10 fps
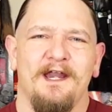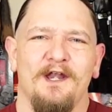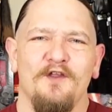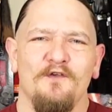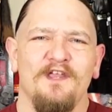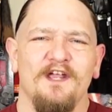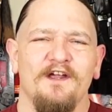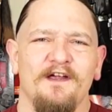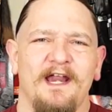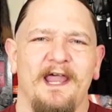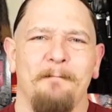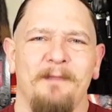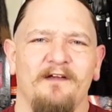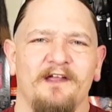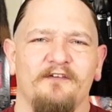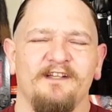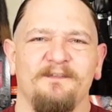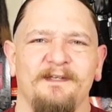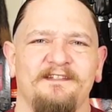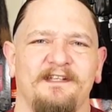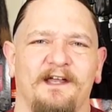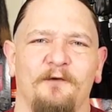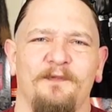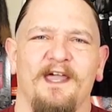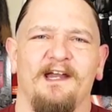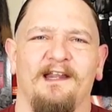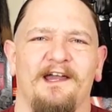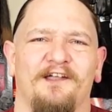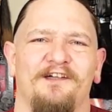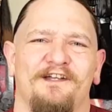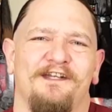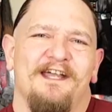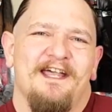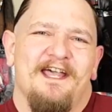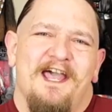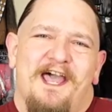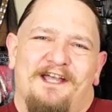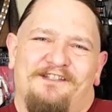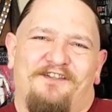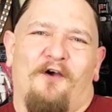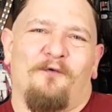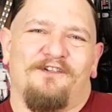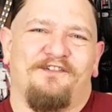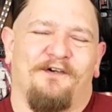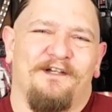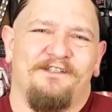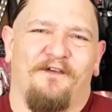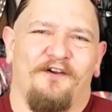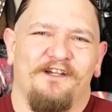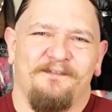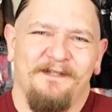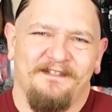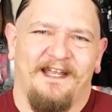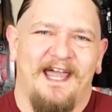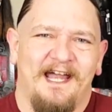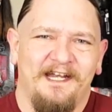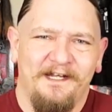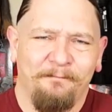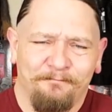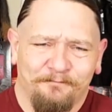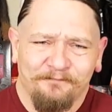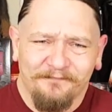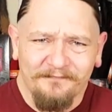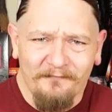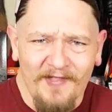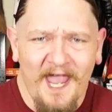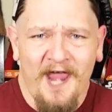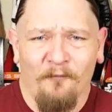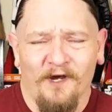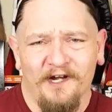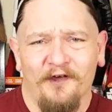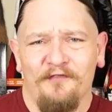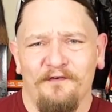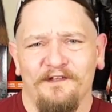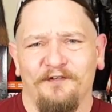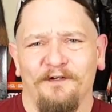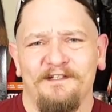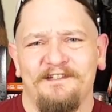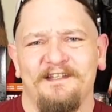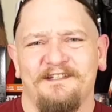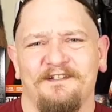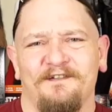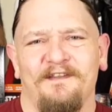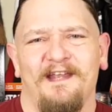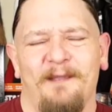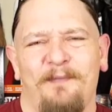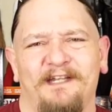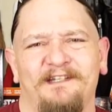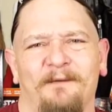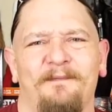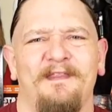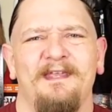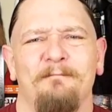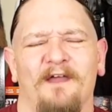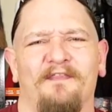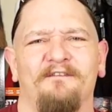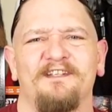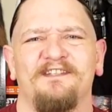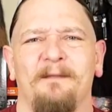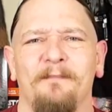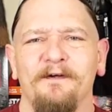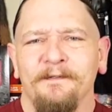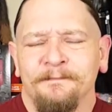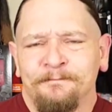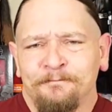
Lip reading: New Year and a Merry Christmas, and I hope you got a lot of good Star Wars toys for Christmas like I did. And we're going to go through the toys that I picked up in the month of December.